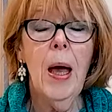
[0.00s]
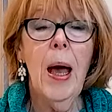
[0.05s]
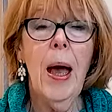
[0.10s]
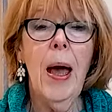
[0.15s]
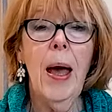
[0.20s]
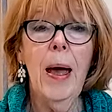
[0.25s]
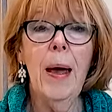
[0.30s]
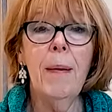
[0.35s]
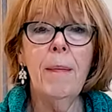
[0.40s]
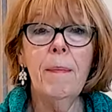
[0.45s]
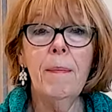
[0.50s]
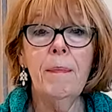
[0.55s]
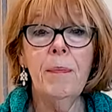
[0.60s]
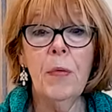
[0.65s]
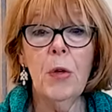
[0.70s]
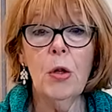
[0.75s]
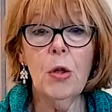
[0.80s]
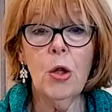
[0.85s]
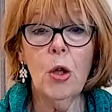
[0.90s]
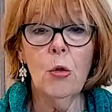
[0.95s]
Um,
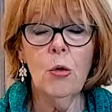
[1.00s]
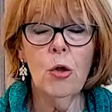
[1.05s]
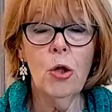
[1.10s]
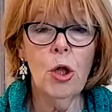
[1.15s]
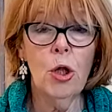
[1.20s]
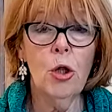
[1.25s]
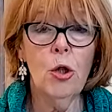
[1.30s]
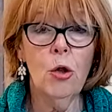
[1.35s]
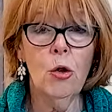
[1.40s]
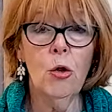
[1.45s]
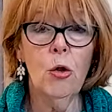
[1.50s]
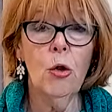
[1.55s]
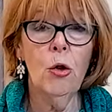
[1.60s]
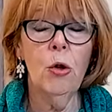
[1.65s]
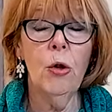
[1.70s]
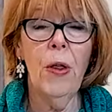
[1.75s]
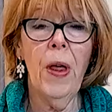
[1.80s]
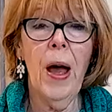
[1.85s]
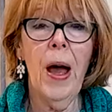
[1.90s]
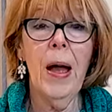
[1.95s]
so just
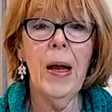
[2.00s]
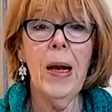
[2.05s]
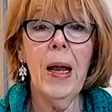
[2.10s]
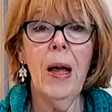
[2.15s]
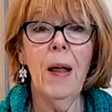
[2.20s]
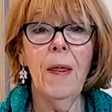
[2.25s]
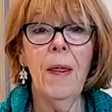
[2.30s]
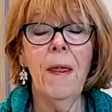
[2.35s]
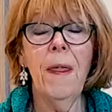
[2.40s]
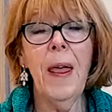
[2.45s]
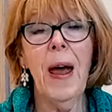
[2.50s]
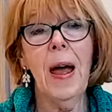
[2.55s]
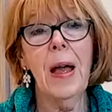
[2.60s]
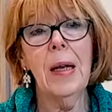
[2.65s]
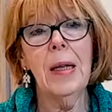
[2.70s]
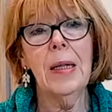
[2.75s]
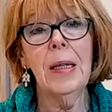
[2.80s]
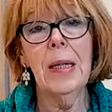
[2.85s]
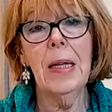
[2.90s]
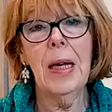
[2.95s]
Google that, and that
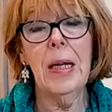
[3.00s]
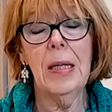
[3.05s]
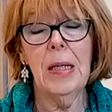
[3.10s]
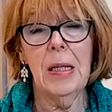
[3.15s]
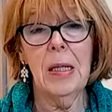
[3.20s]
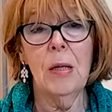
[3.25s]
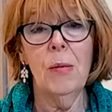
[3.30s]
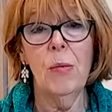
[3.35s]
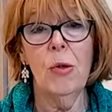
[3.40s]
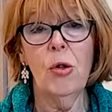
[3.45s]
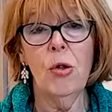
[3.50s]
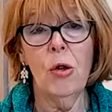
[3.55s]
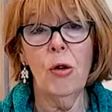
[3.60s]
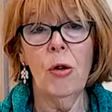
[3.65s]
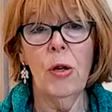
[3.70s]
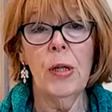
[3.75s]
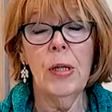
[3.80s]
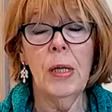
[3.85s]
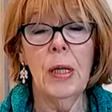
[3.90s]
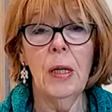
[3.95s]
lists the
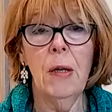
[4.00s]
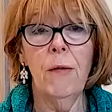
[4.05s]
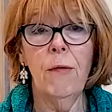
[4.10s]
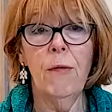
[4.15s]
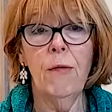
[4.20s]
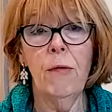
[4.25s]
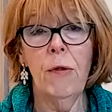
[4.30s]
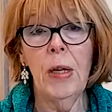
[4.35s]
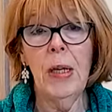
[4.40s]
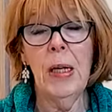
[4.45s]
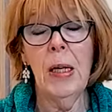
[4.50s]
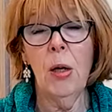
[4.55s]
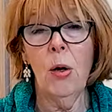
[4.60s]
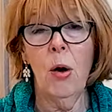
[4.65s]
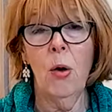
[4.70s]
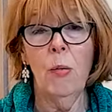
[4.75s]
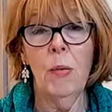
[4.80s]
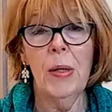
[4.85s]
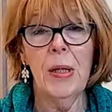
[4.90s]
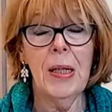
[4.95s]
majority of really
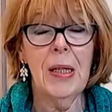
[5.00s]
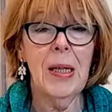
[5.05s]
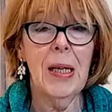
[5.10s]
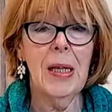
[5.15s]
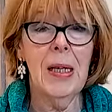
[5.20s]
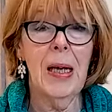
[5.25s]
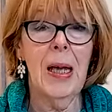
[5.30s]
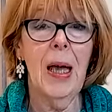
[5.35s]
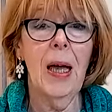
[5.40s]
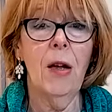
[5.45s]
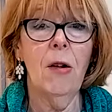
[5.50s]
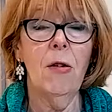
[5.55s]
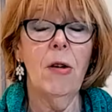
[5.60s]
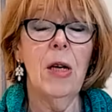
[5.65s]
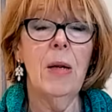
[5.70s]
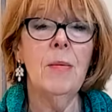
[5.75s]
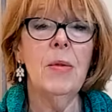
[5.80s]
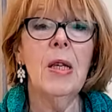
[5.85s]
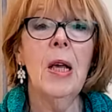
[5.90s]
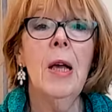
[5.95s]
common skincare
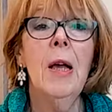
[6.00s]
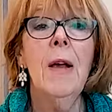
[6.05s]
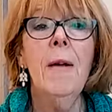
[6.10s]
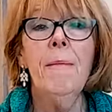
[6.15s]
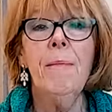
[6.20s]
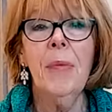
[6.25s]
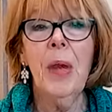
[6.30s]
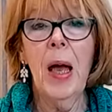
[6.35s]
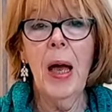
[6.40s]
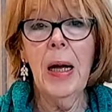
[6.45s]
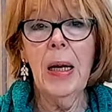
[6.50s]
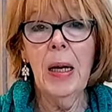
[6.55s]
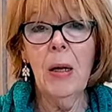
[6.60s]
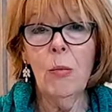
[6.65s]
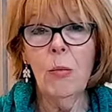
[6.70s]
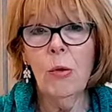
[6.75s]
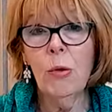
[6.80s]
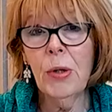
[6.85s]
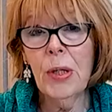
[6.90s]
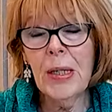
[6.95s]
creams, and it
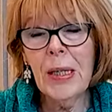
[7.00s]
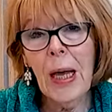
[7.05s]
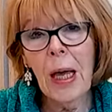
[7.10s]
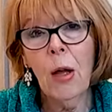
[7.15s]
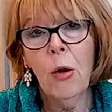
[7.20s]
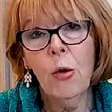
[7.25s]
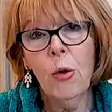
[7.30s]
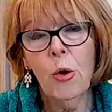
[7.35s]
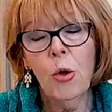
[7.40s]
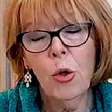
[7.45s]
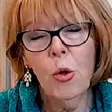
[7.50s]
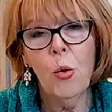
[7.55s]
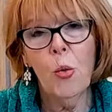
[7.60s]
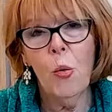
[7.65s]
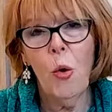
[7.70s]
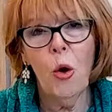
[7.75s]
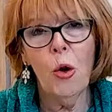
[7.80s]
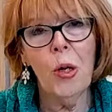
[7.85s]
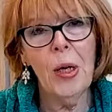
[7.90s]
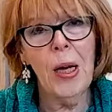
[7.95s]
will tell you
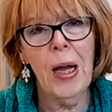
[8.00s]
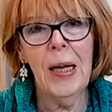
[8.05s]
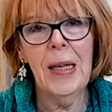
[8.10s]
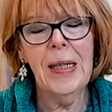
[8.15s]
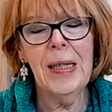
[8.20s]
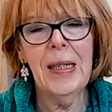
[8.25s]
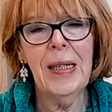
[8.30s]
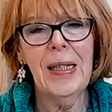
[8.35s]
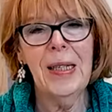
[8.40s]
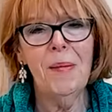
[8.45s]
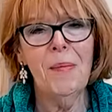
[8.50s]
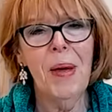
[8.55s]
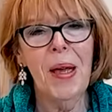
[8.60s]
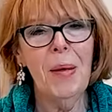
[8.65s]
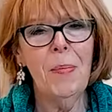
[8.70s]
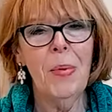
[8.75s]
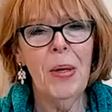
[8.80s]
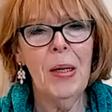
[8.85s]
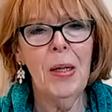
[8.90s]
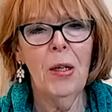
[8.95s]
what nasties may
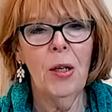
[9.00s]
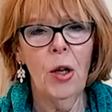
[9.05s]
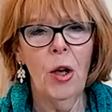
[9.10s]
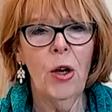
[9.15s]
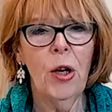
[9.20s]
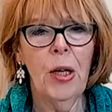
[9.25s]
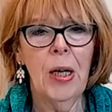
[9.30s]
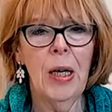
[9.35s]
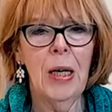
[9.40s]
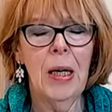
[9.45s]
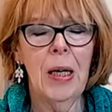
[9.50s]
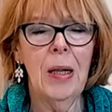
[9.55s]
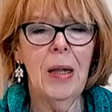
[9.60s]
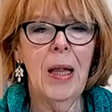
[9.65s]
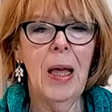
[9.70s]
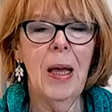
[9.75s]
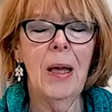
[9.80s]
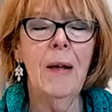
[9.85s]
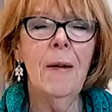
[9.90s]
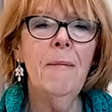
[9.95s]
be lurking in
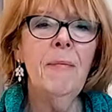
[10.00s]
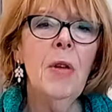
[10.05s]
there.